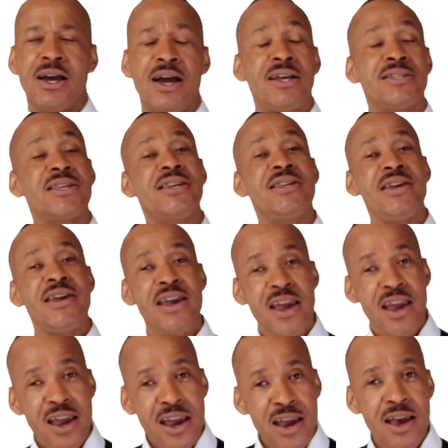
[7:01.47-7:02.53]
I said,
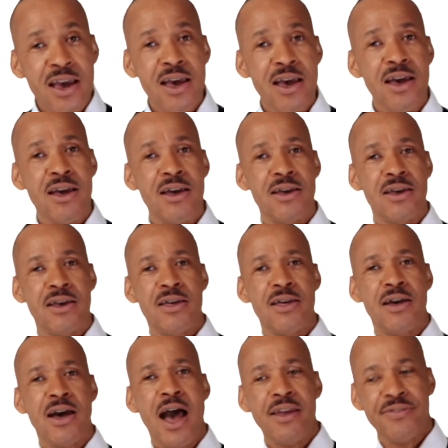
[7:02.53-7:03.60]
yeah.
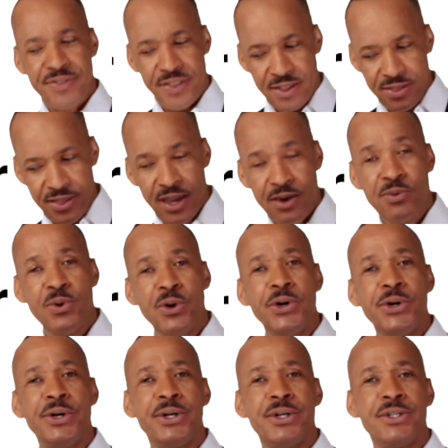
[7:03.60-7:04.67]
I think they
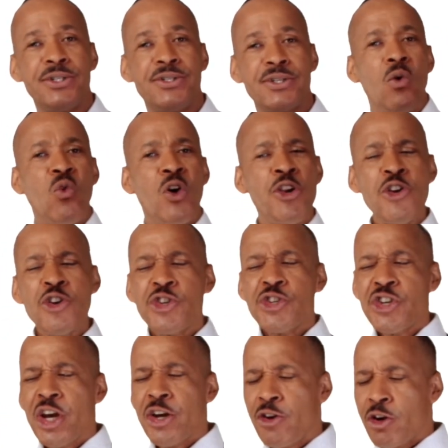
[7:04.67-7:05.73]
would. When you
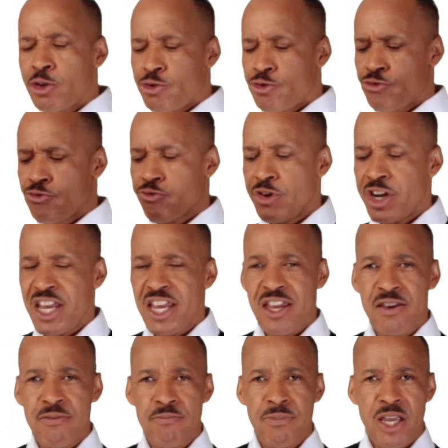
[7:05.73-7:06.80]
share your
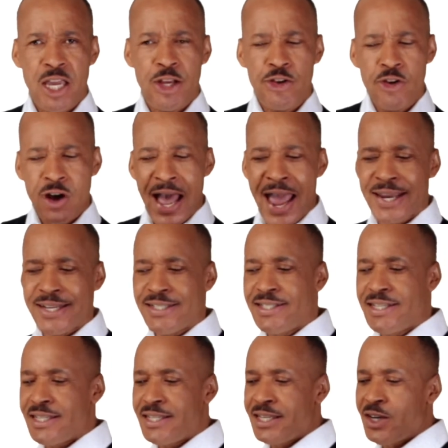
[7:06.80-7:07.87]
dream and your
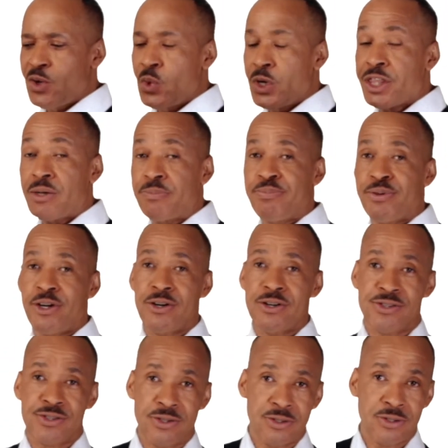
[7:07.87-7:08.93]
idea with a
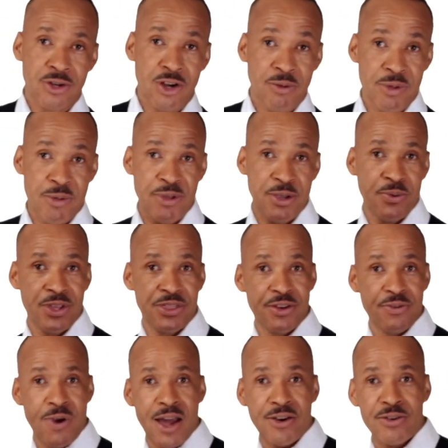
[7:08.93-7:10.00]
person, or maybe with a
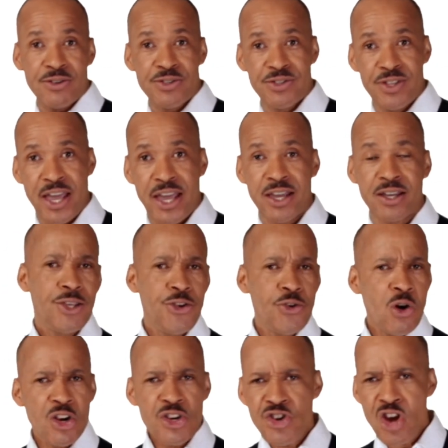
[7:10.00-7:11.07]
rattlesnake,
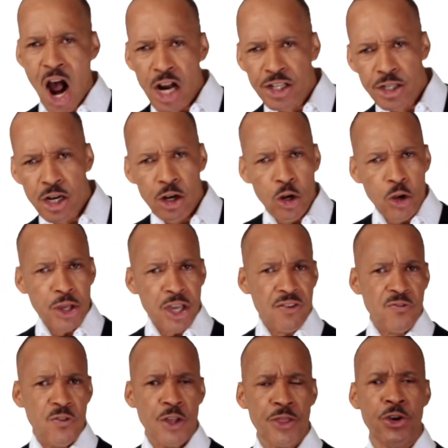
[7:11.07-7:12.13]
you are not looking
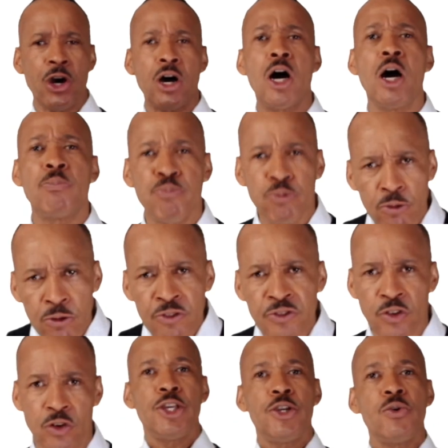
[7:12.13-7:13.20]
for the
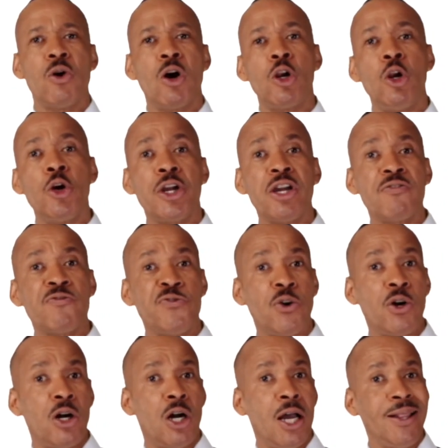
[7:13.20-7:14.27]
approval. You are looking
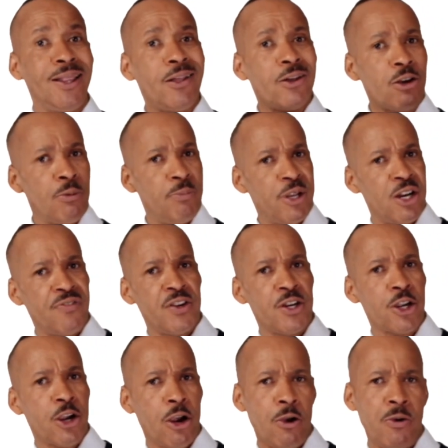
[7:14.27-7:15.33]
for a little bit of
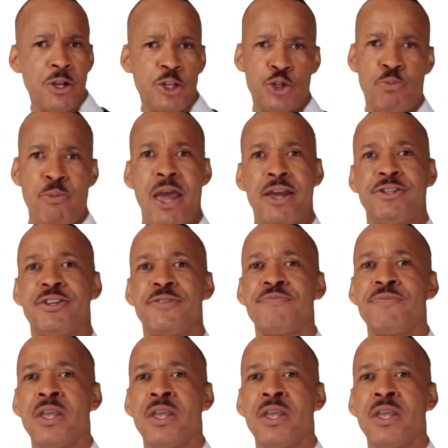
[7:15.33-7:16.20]
encouragement.